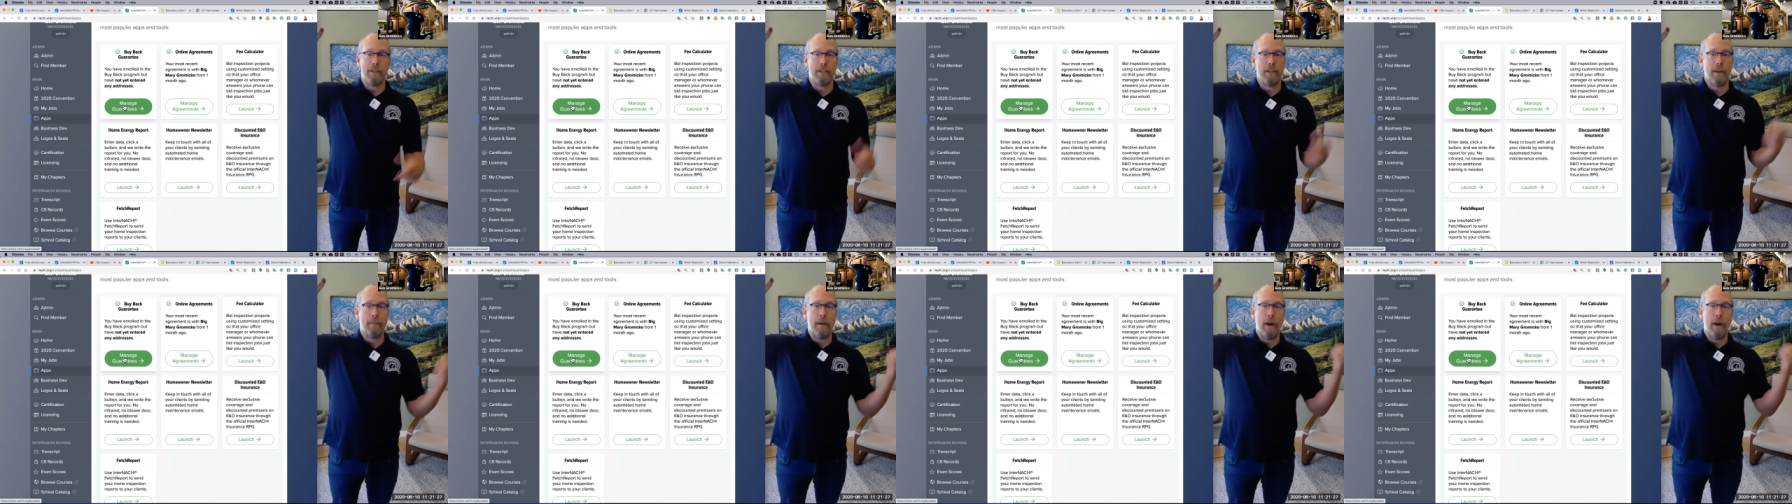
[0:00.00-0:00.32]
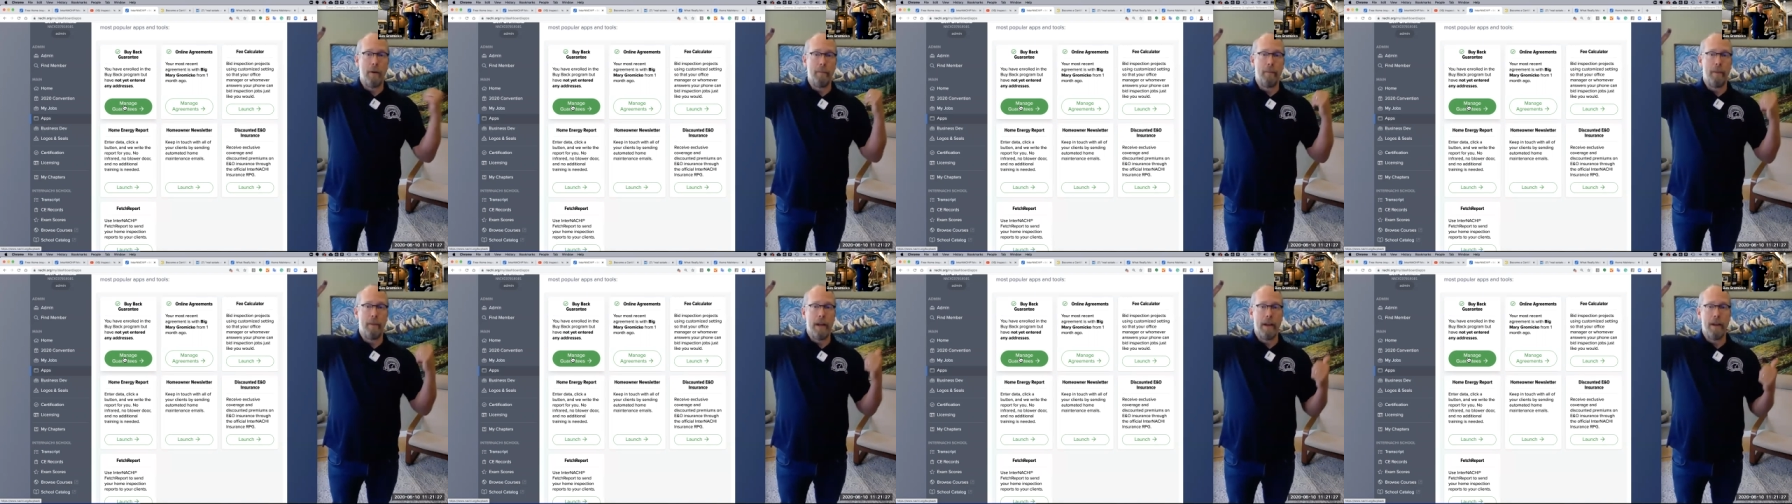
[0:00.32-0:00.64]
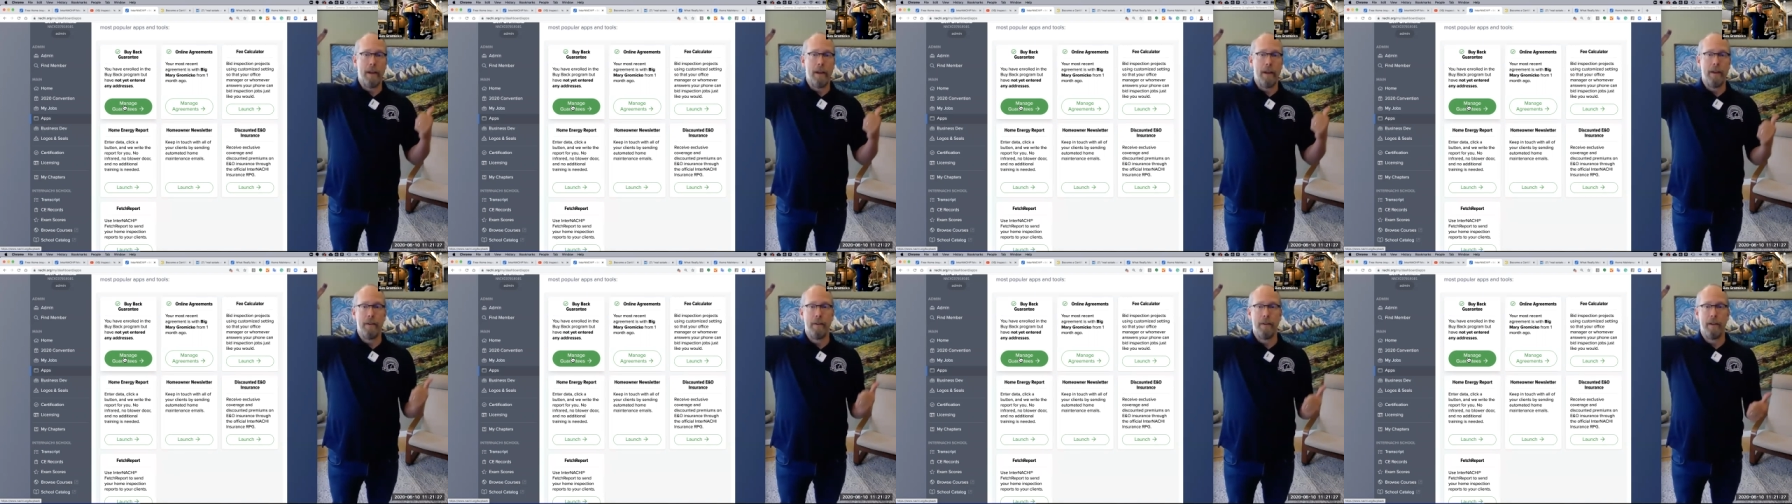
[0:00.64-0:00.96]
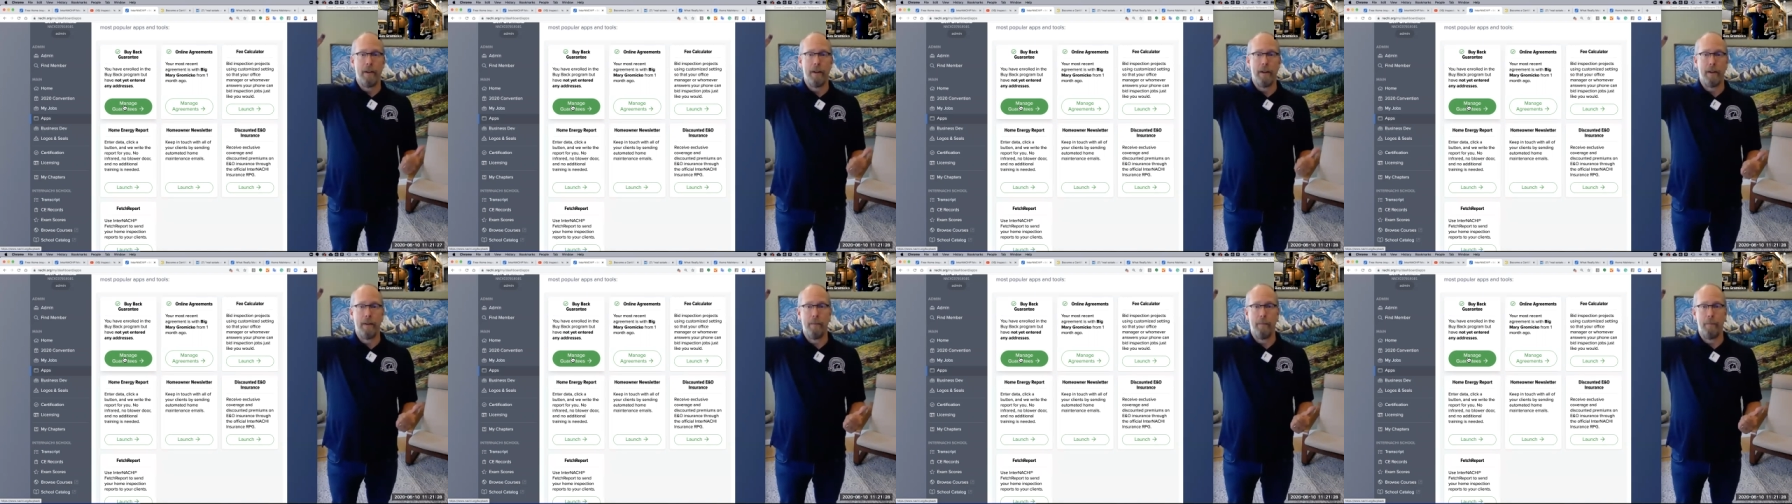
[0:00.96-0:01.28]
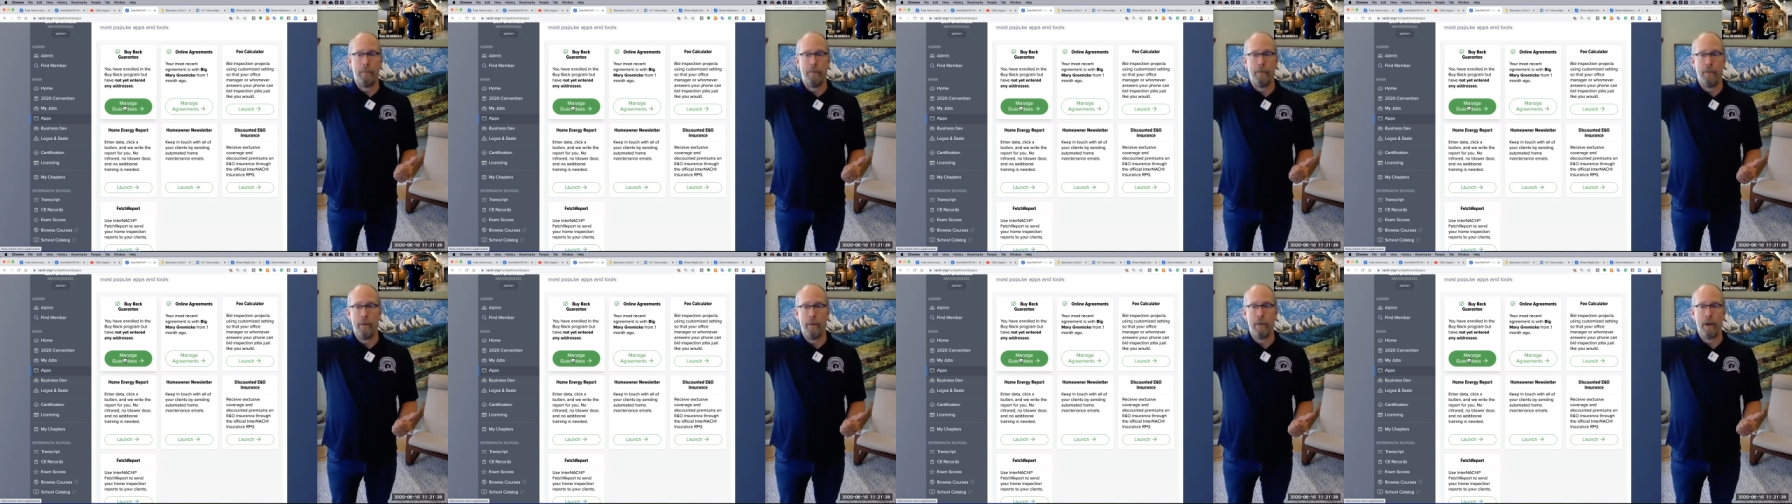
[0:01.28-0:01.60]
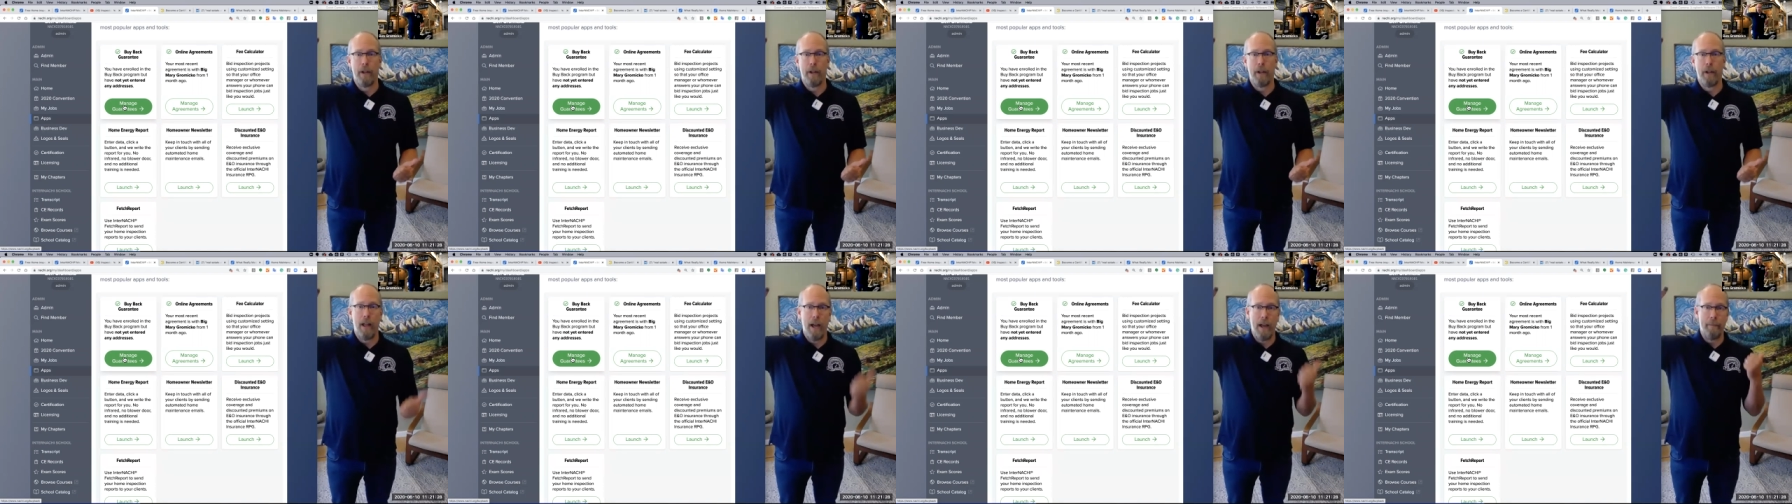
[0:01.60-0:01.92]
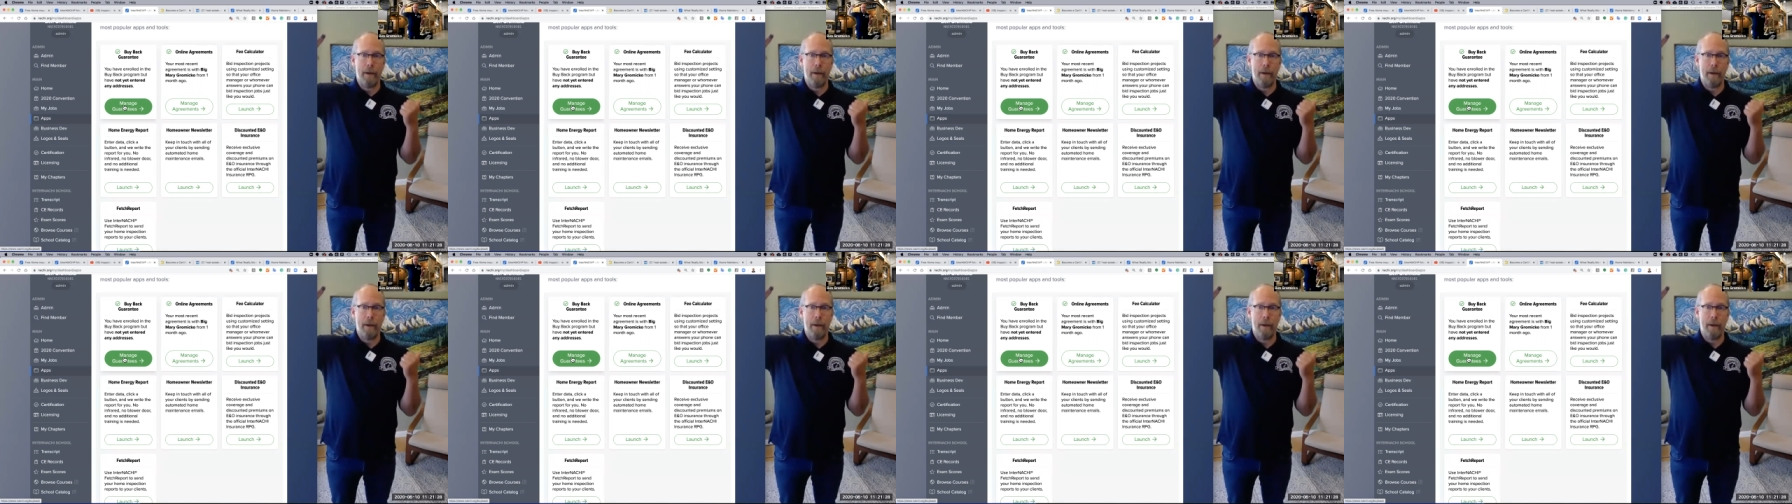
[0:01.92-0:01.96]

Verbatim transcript: I'm helping my uh, former client, my